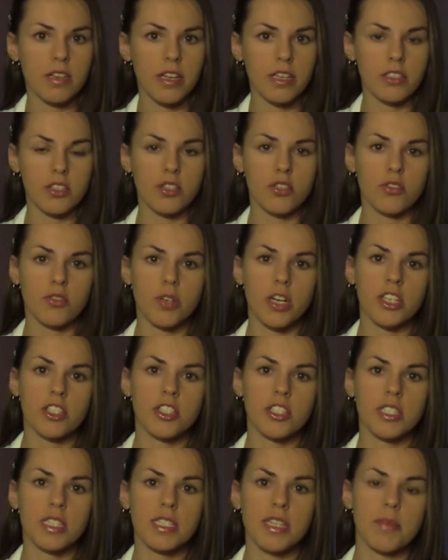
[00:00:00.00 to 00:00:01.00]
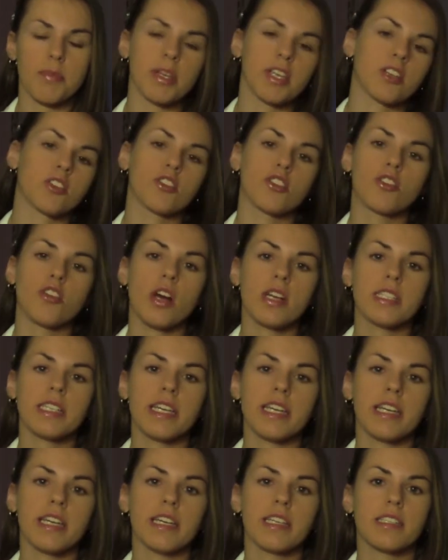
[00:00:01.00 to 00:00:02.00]
as the directions say, because they're not
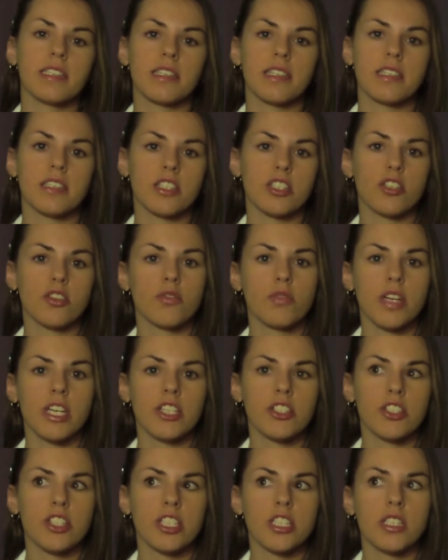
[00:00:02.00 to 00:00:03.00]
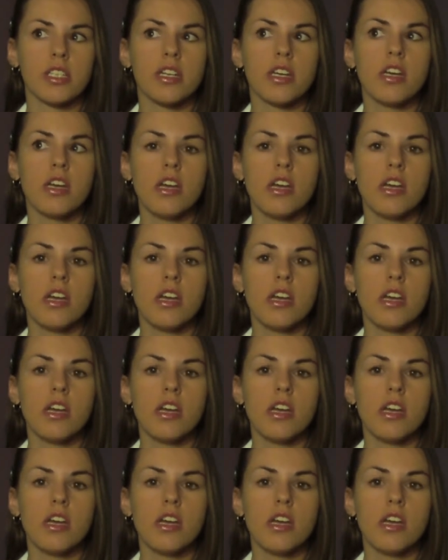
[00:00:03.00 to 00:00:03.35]
taking into consideration,